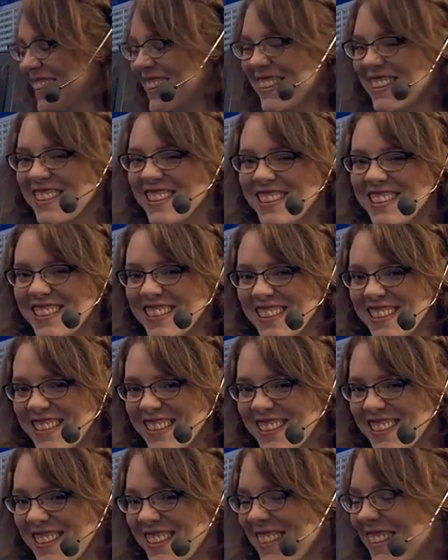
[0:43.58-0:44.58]

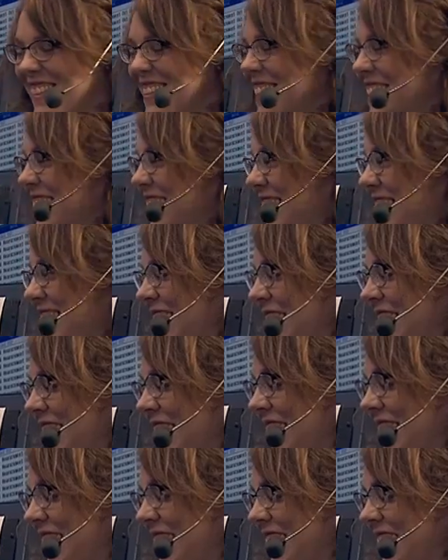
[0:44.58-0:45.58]

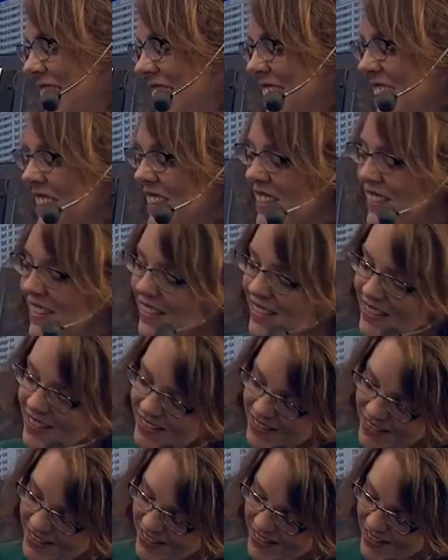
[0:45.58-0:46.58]

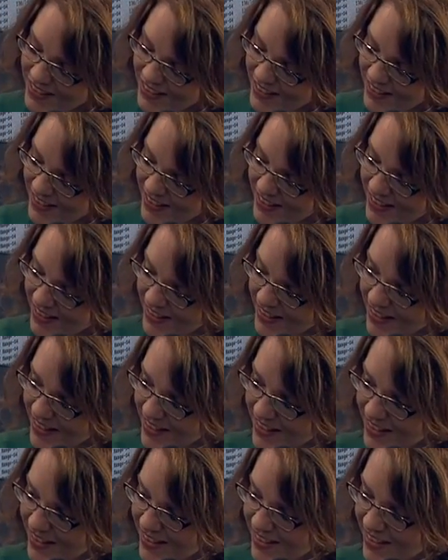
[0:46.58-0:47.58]

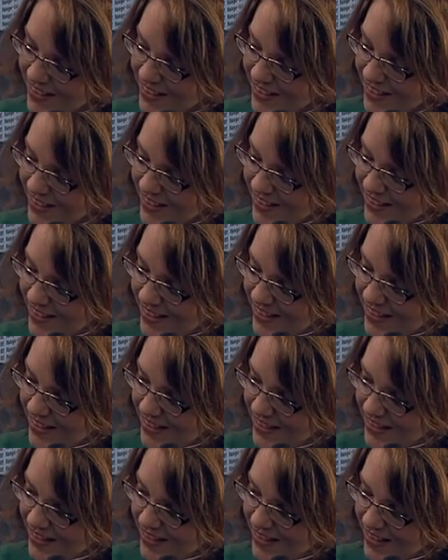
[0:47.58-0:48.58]

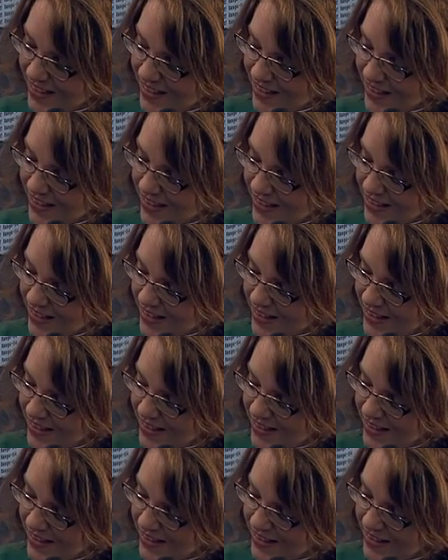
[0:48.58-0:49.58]

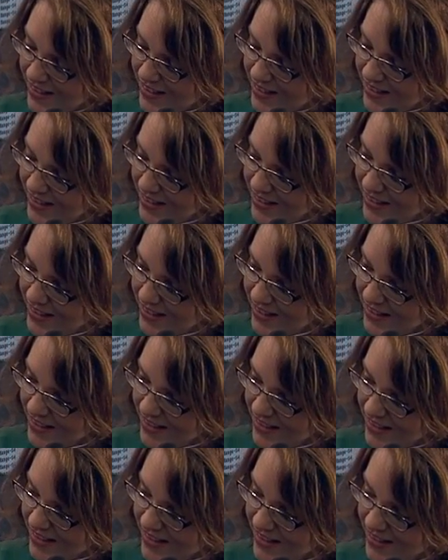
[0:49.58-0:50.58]

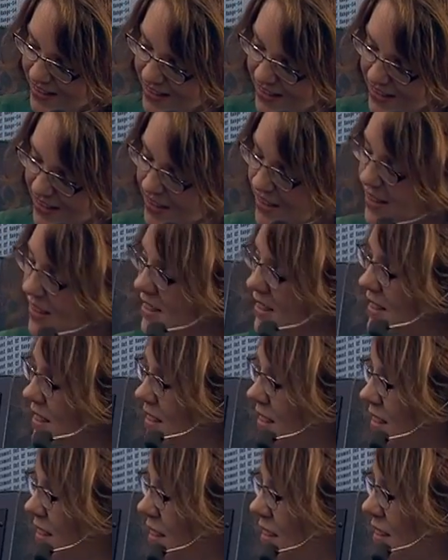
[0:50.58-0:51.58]
[no speech]